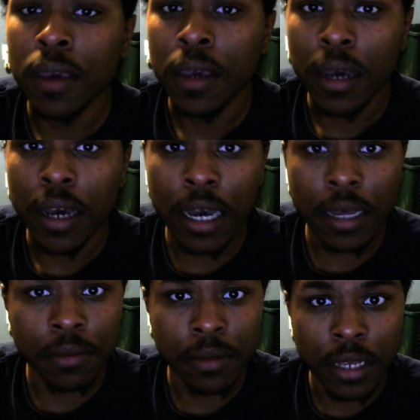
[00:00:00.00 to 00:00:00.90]
I
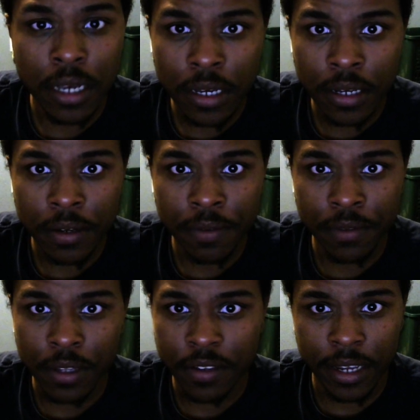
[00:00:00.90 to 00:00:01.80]
love the
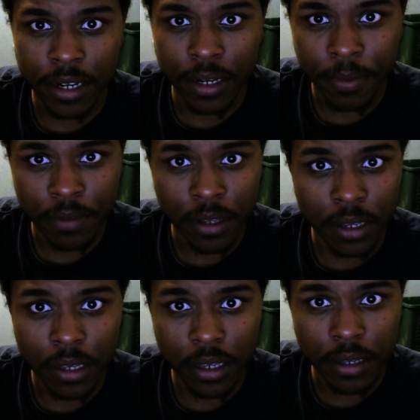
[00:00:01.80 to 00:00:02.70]
setup of
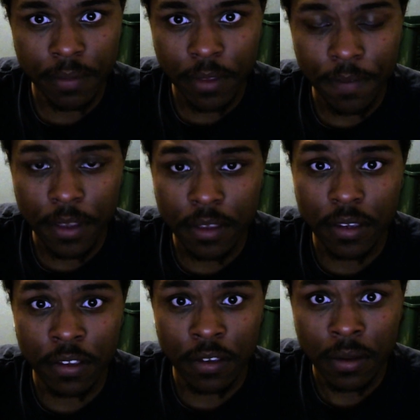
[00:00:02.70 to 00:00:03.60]
the fifth
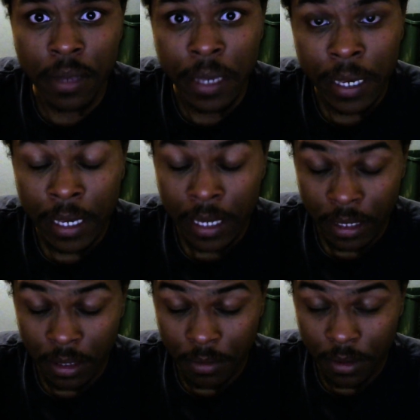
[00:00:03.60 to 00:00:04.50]
season.
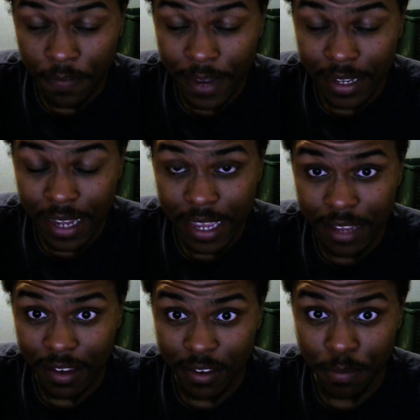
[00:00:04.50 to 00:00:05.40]
The fact that it
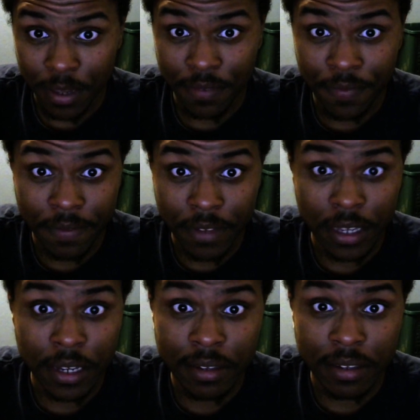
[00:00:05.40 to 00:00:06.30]
takes place 50
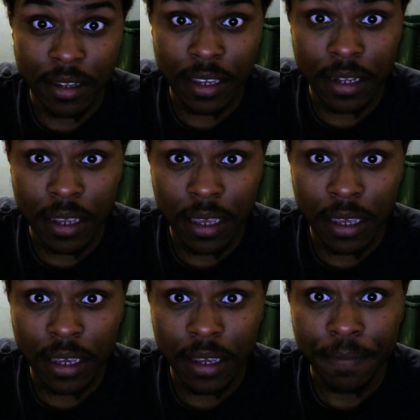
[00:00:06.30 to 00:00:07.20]
years in
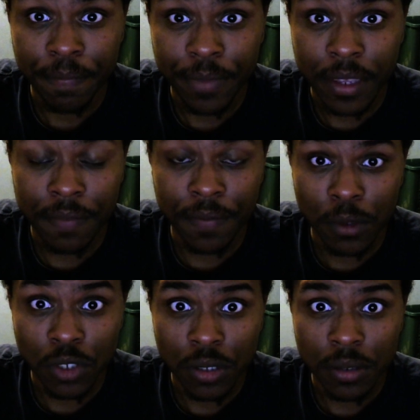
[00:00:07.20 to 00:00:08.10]
the
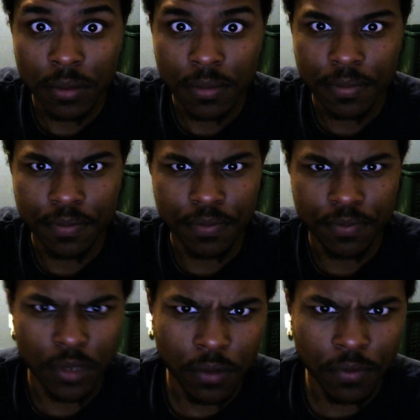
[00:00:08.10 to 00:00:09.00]
future,
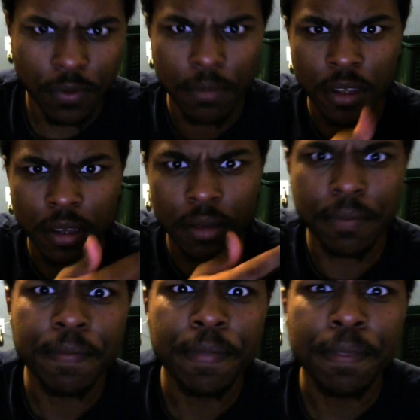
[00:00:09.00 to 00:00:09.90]
from the
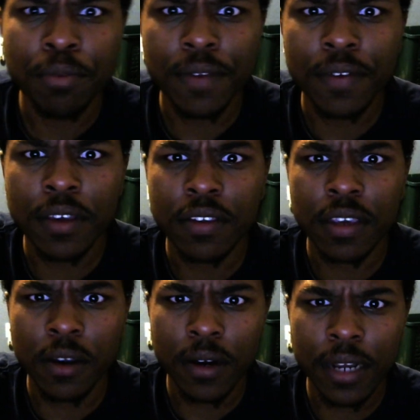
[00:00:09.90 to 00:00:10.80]
previous
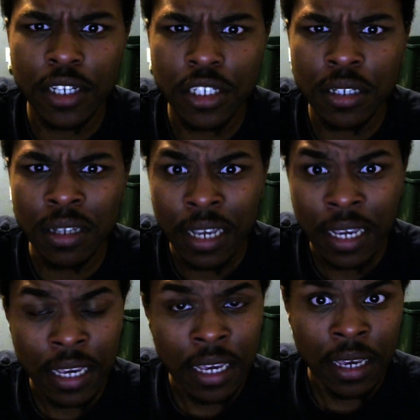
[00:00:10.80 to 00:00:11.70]
incarnation,
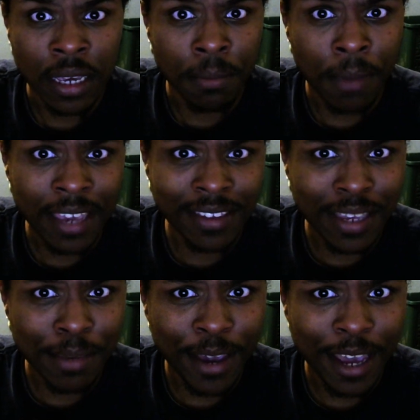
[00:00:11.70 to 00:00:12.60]
might seem
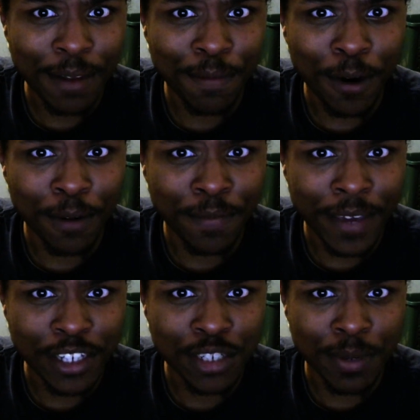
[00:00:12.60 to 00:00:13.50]
kind of far
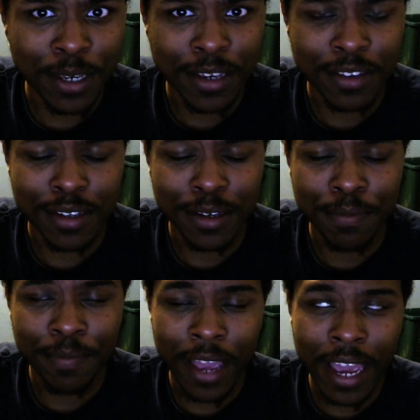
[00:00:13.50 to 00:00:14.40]
fetched because
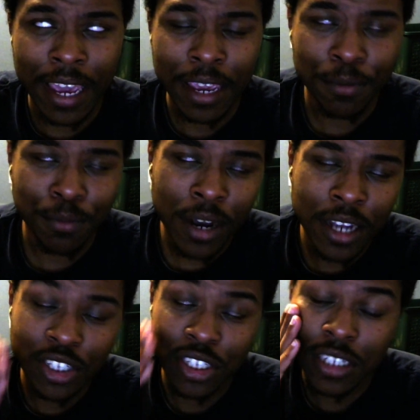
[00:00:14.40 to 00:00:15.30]
I watched